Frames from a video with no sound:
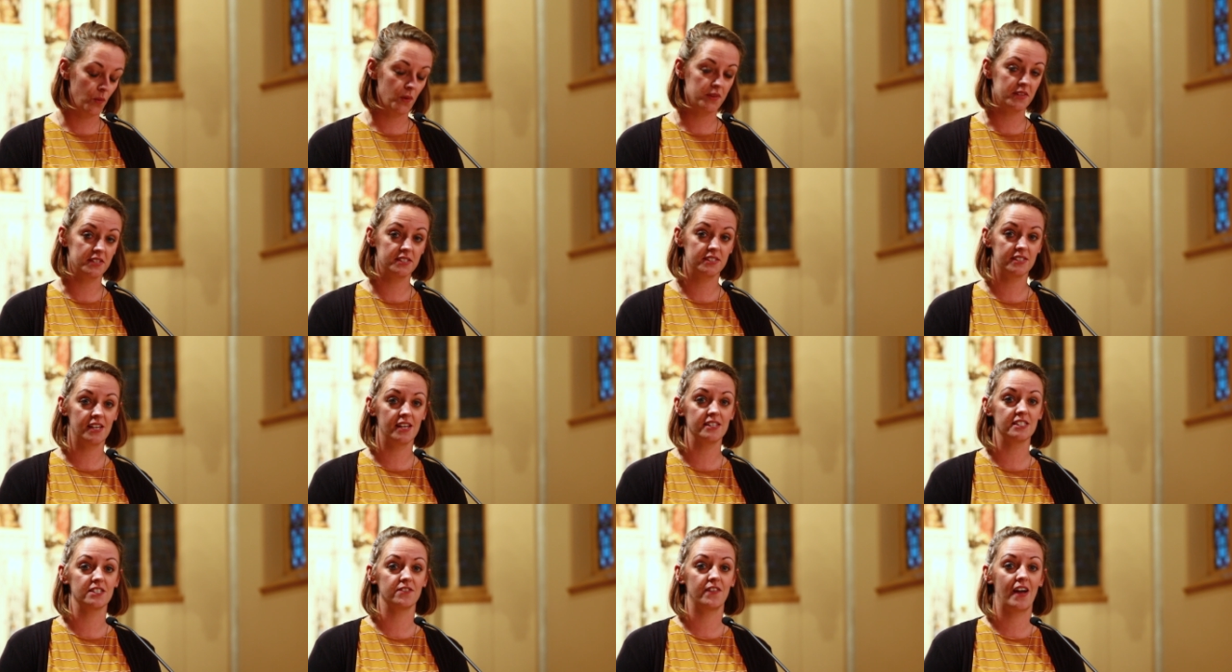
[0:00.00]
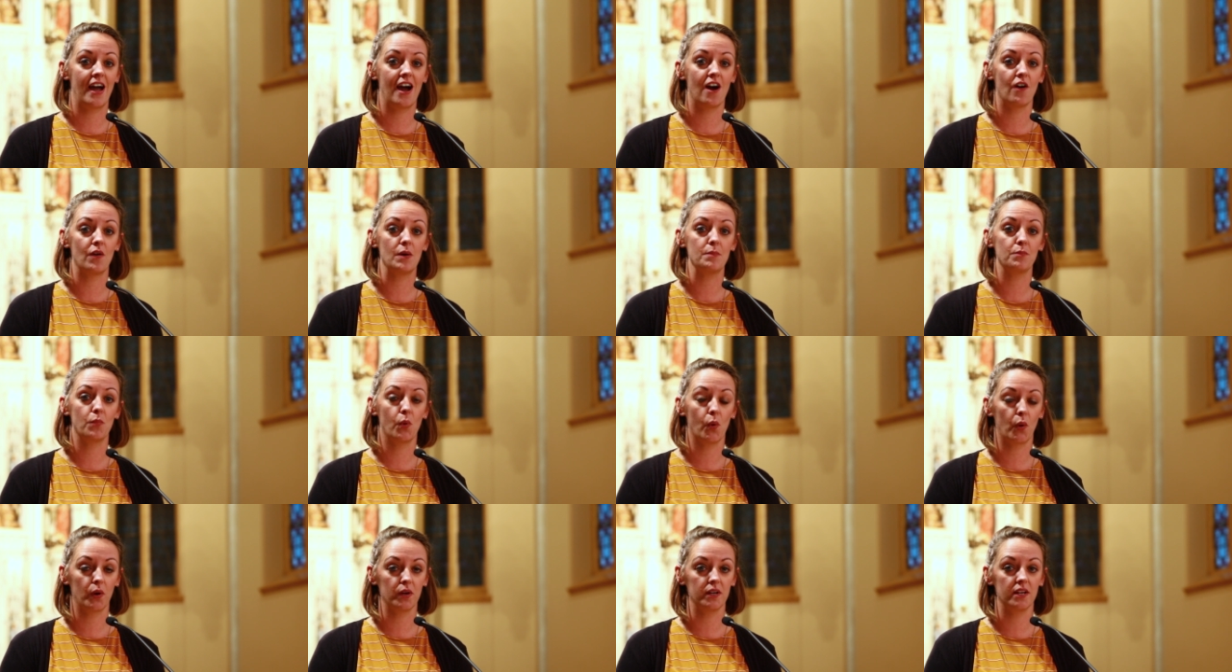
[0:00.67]
with a sense of how
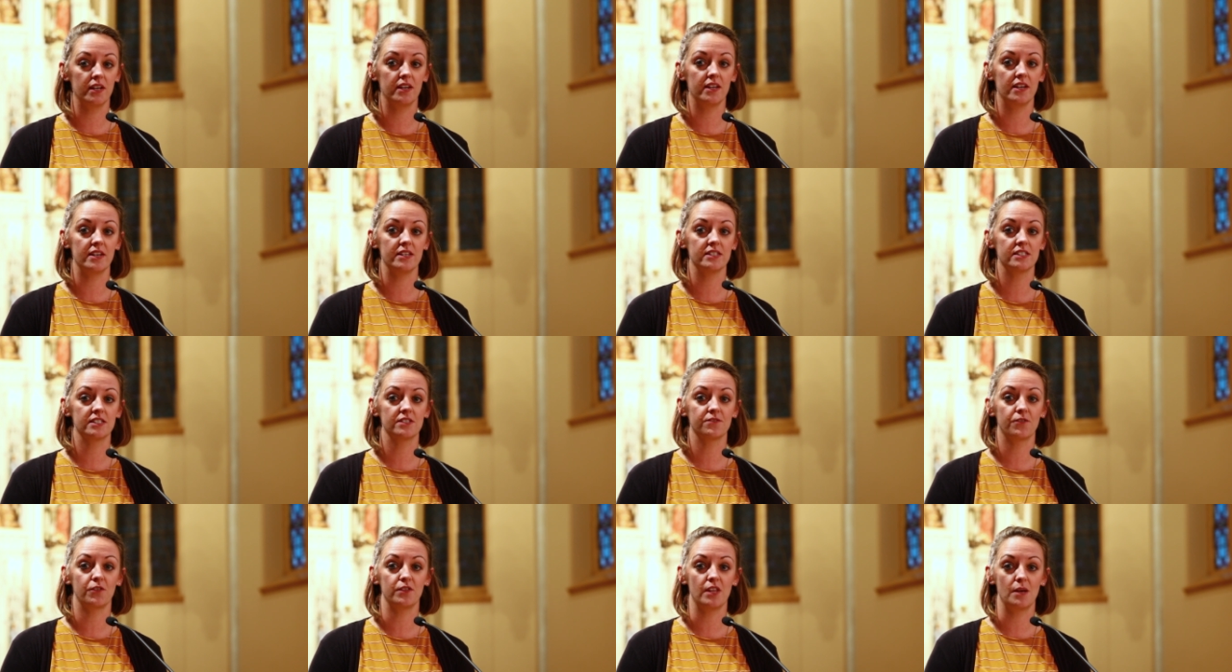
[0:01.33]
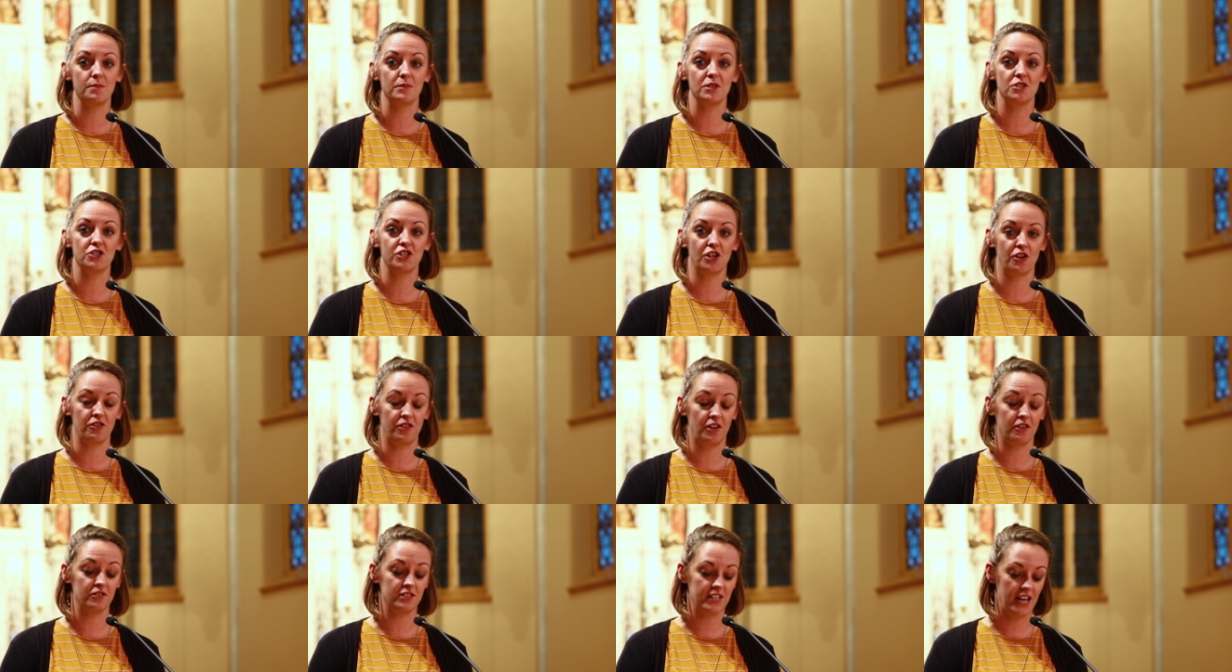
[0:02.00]
important it is for them to share
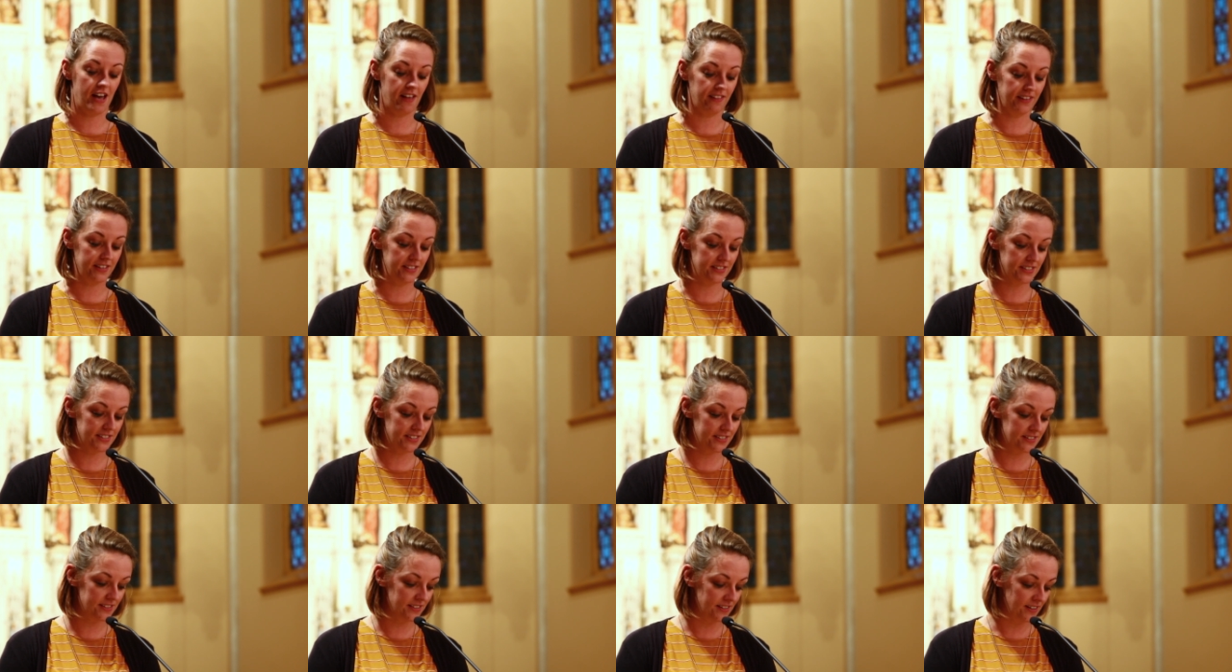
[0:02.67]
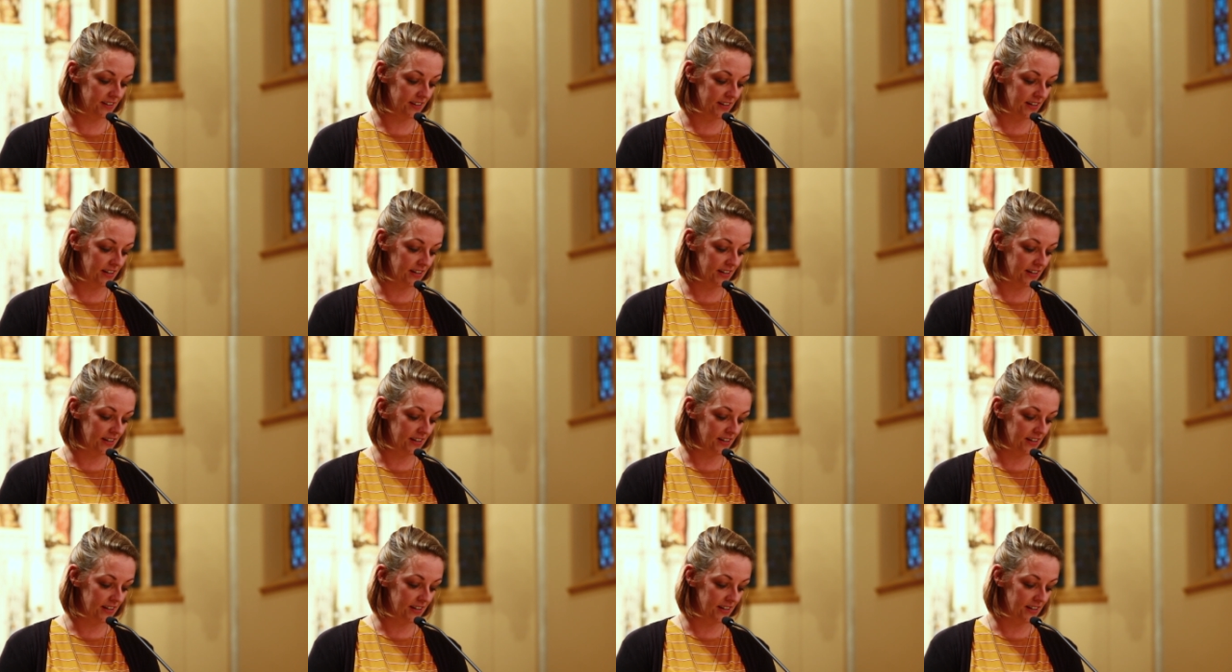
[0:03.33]
their talents.